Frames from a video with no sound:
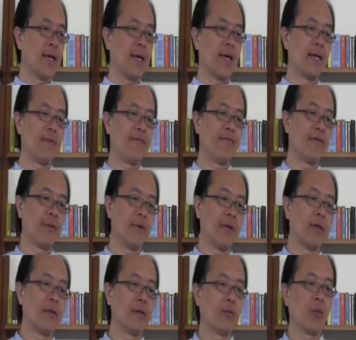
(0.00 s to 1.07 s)
And
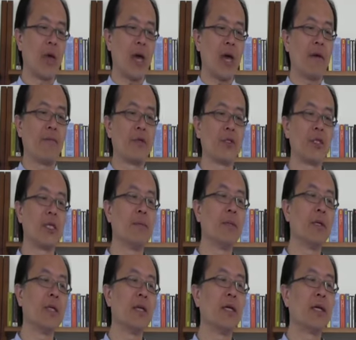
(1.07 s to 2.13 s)
we have a
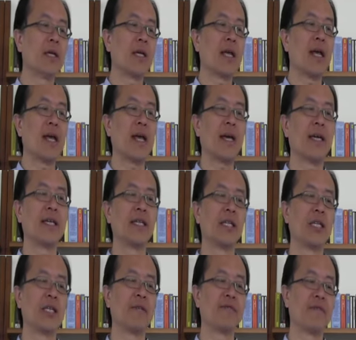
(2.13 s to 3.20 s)
similar kind
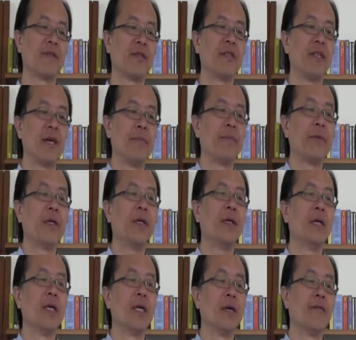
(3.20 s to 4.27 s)
of number
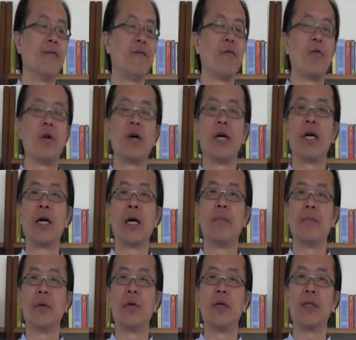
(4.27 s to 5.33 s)
for a
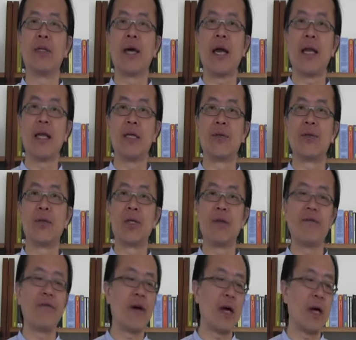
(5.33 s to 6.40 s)
building that is
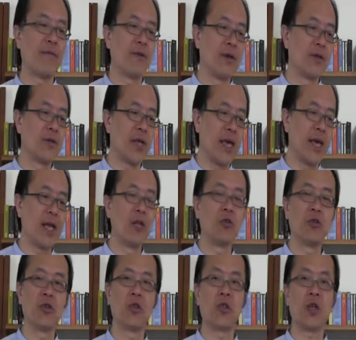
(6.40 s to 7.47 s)
certified as
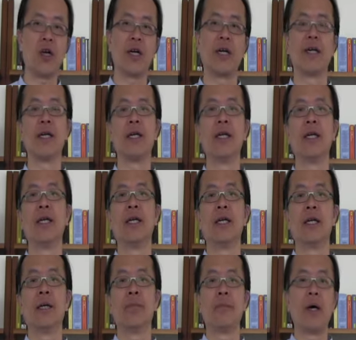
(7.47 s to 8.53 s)
Energy Star.
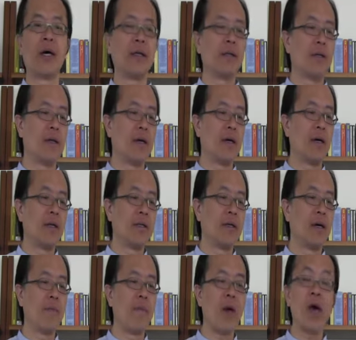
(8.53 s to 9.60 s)
But
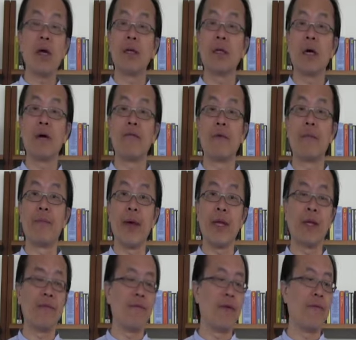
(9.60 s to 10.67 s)
the amount of the
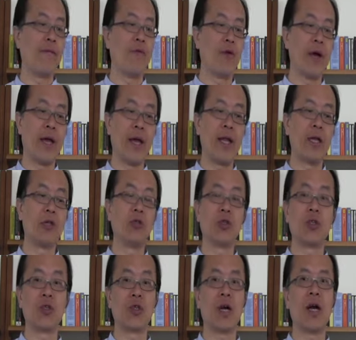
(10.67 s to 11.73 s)
benefit for
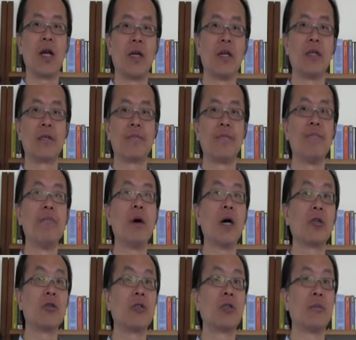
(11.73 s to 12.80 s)
Energy Star is
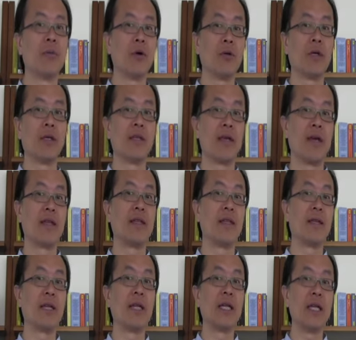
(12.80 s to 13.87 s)
much smaller than
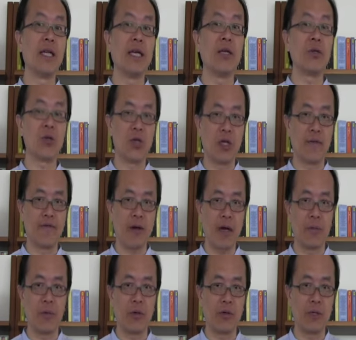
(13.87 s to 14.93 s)
the LEED
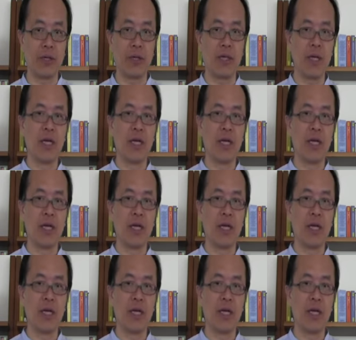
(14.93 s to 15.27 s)
certified building.